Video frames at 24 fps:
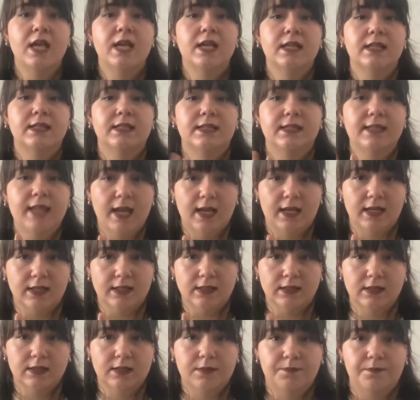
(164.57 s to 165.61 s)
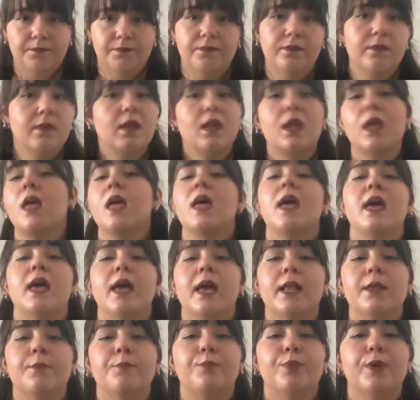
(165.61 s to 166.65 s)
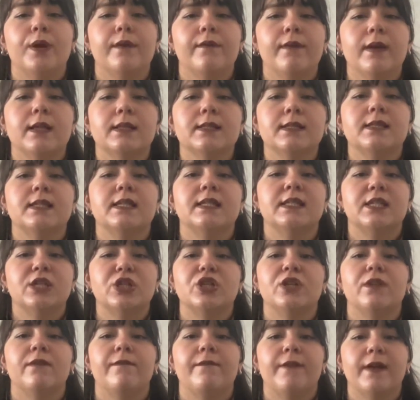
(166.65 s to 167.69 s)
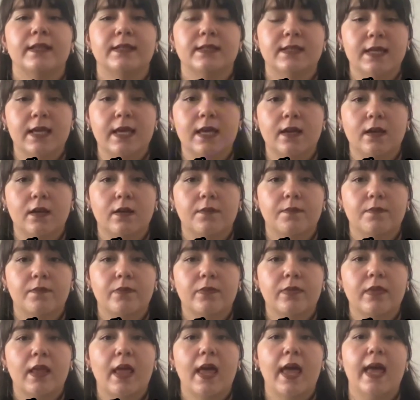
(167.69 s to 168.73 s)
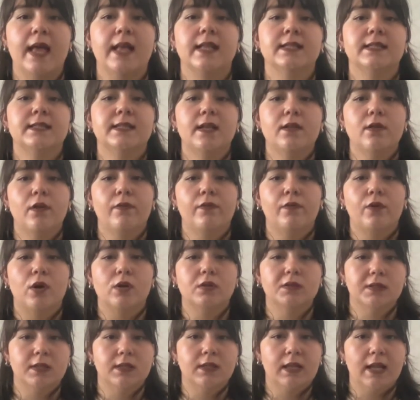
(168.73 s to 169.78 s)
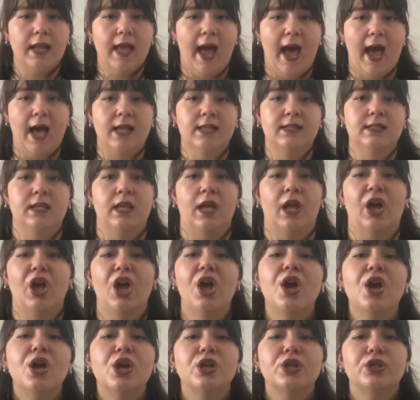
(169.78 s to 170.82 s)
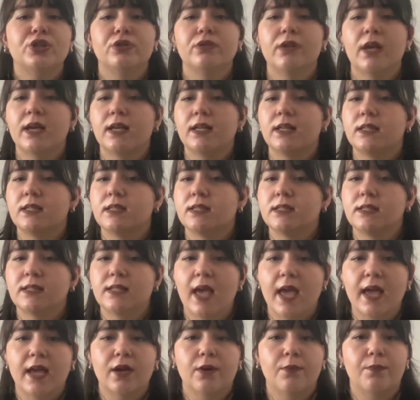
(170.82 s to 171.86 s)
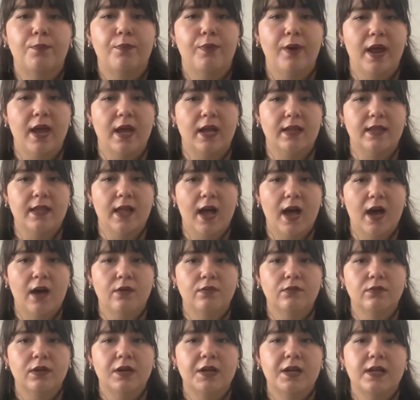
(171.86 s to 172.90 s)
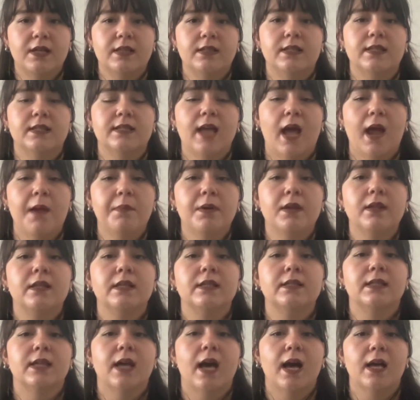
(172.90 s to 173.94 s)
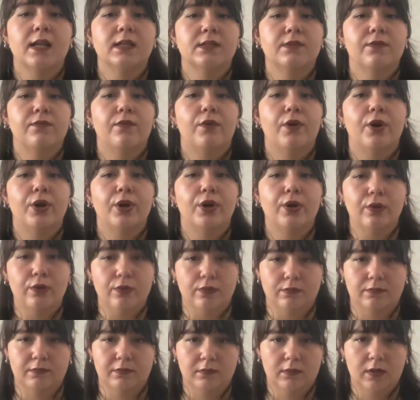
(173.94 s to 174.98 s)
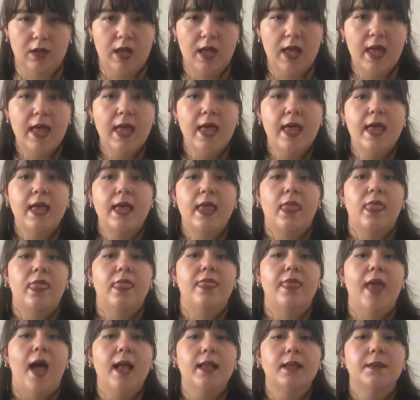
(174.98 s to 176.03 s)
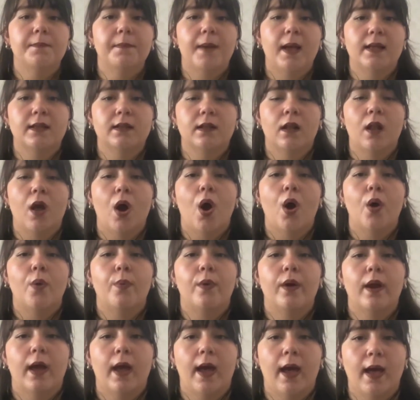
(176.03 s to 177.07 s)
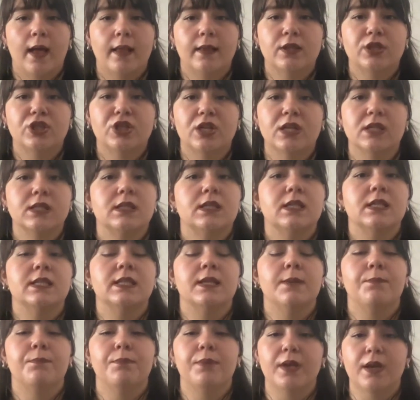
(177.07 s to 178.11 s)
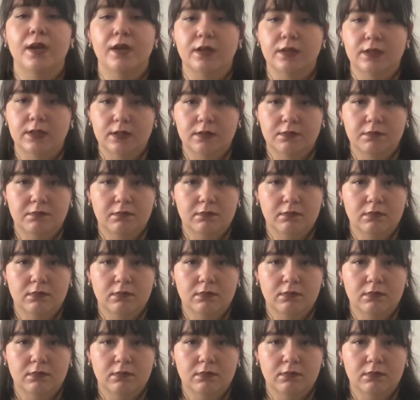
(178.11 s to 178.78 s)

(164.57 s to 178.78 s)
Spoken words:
Second, it prevents decision fatigue. Instead of constantly asking, should I take a break now? The timer decides for you. That mental overhead just disappears.